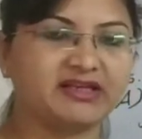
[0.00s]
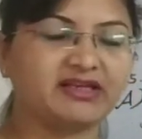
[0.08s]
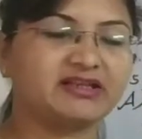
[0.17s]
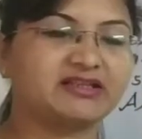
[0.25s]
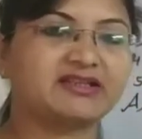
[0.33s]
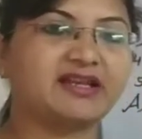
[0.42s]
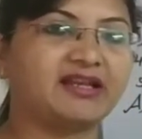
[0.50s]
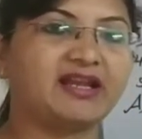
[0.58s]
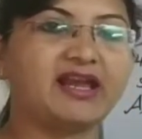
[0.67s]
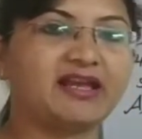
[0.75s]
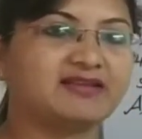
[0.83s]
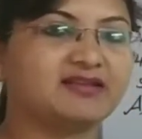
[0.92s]
it is
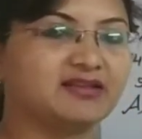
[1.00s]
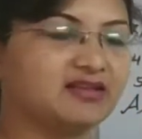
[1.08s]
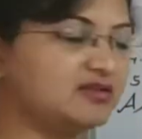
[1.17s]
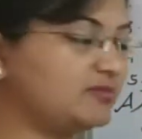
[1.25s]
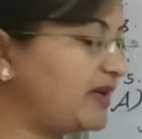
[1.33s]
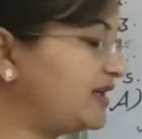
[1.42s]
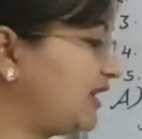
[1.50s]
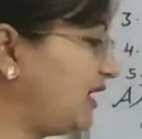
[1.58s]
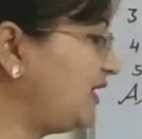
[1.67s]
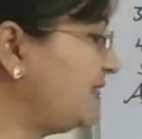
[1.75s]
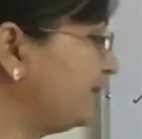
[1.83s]
enhancing day by day.